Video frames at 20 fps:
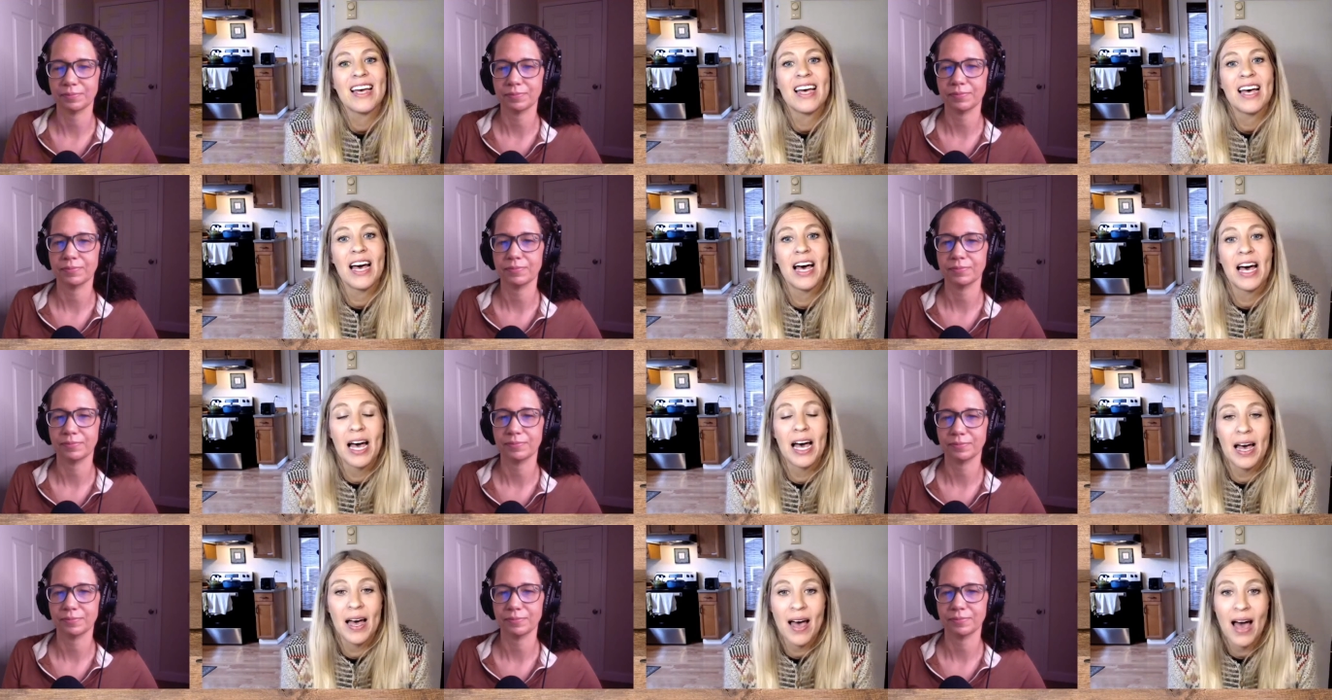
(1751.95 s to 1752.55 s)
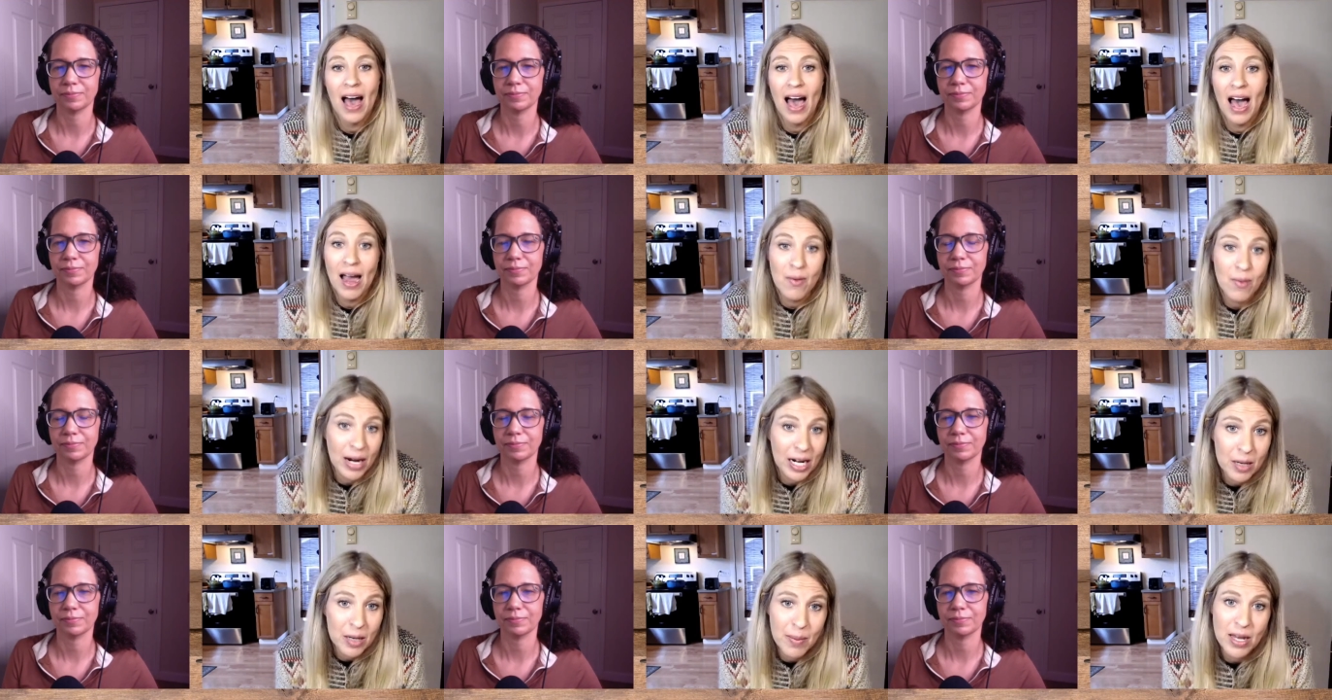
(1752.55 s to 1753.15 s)
Speaker 1: Uh, I
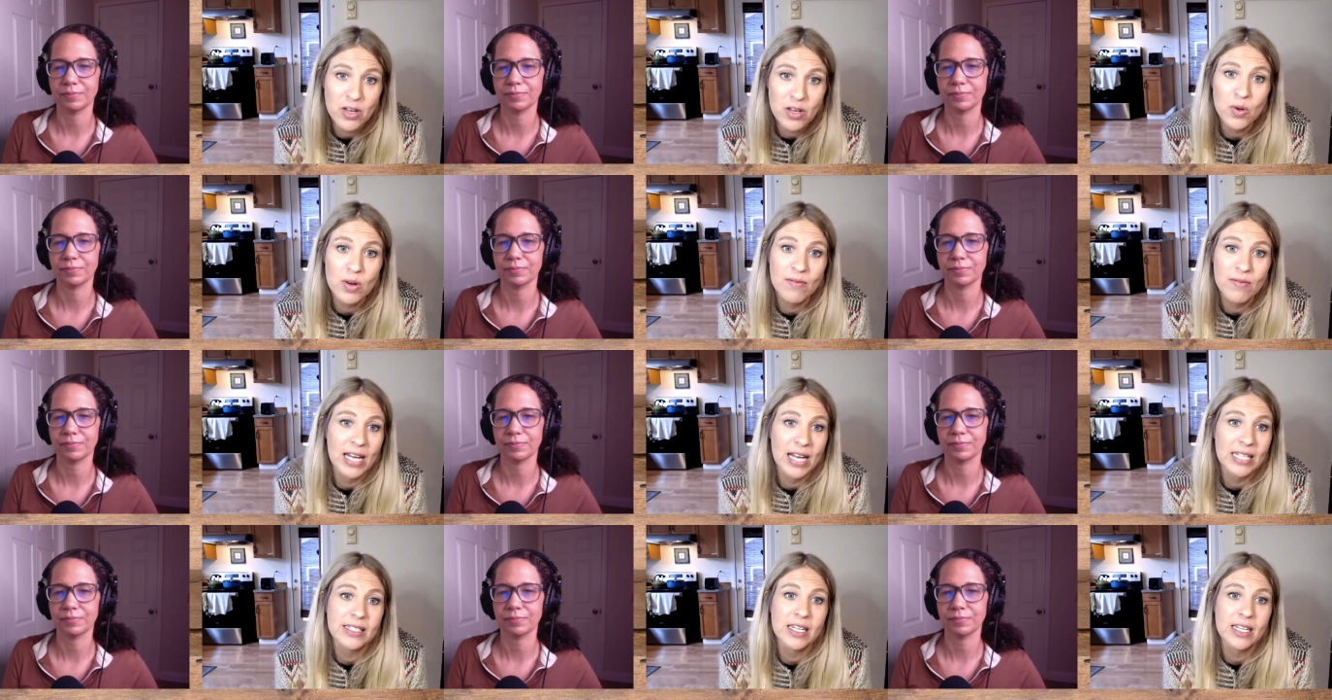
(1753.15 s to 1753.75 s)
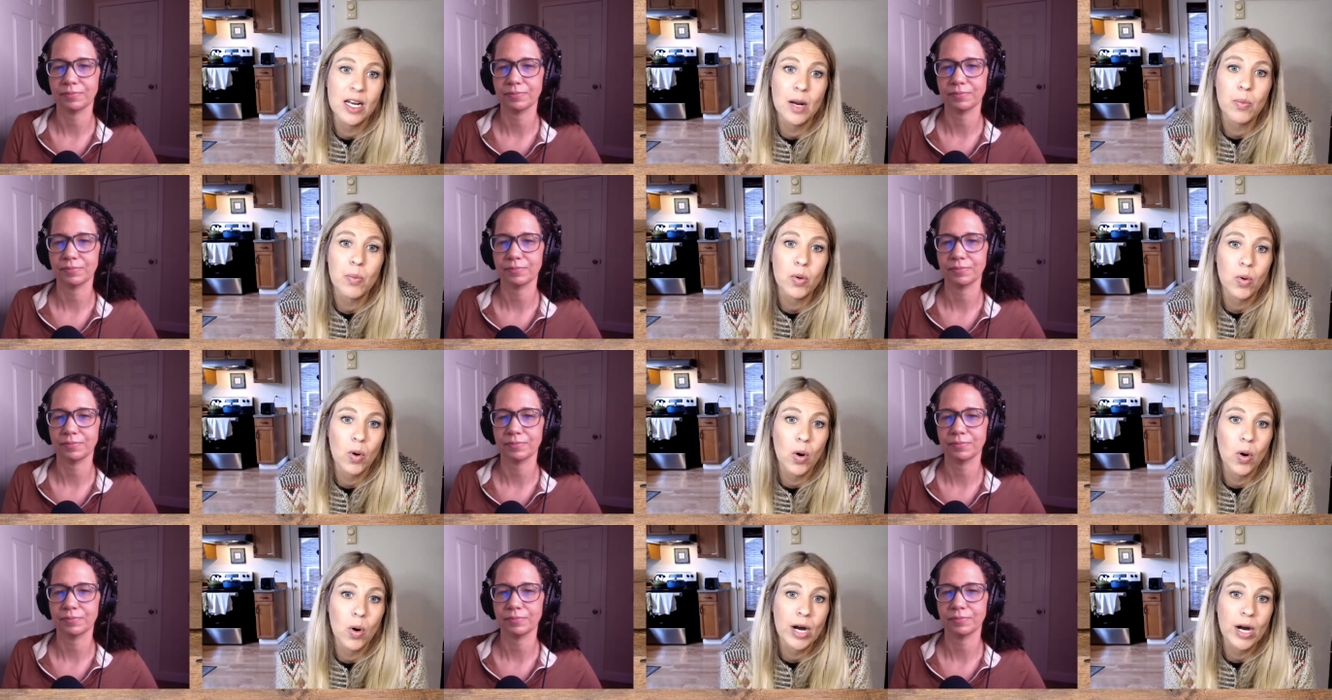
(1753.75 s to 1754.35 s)
recommend you invest in a
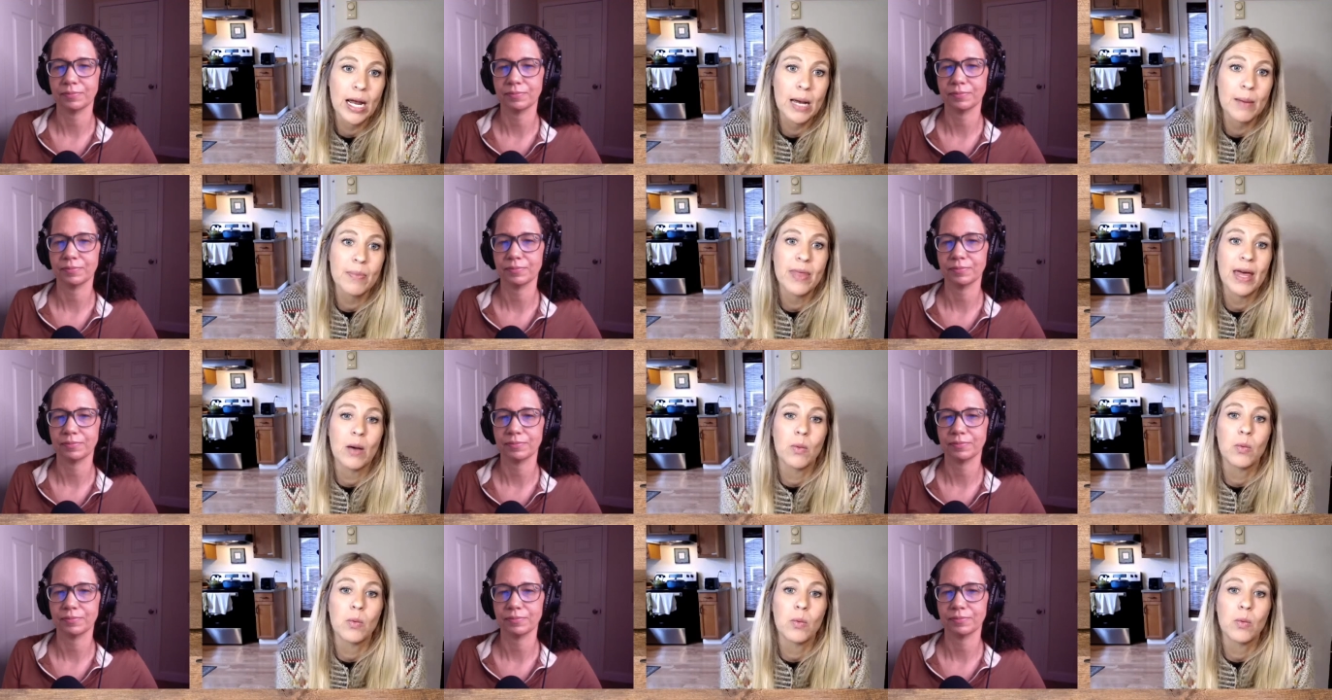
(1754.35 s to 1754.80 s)
program that